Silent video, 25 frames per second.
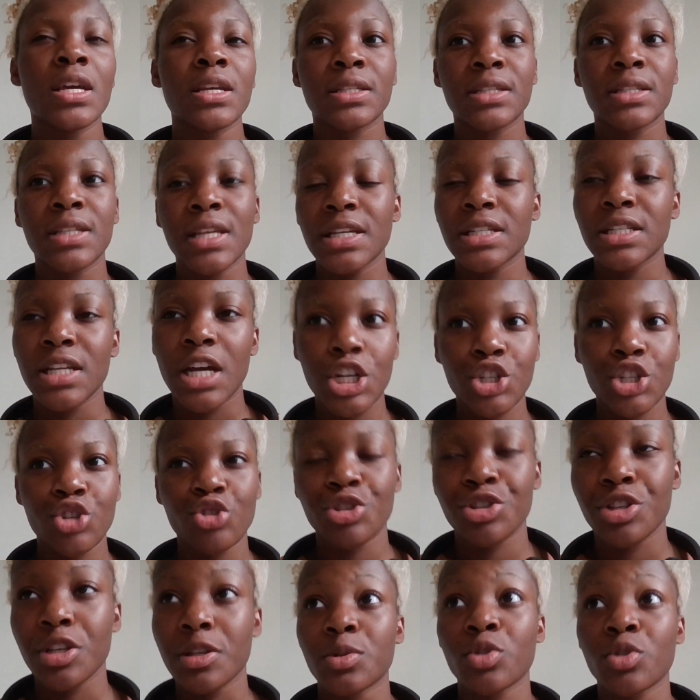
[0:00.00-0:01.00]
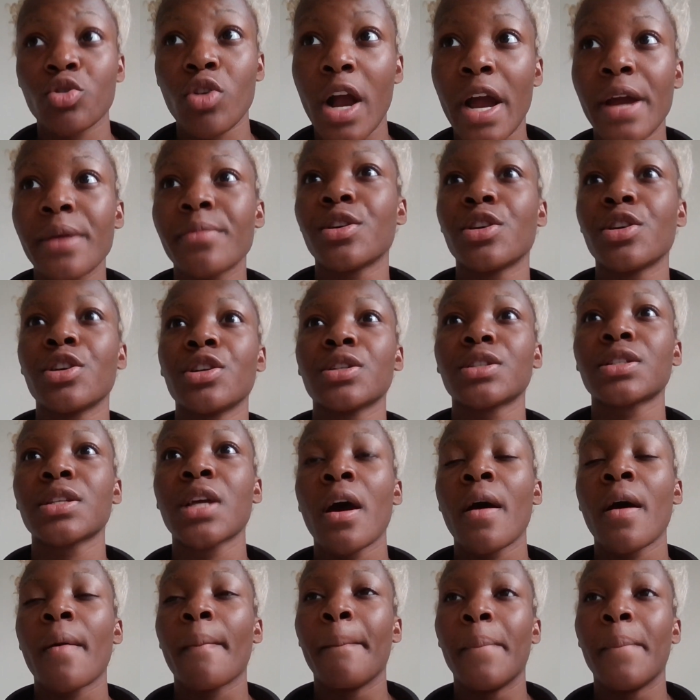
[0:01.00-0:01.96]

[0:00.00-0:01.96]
600 subscribers.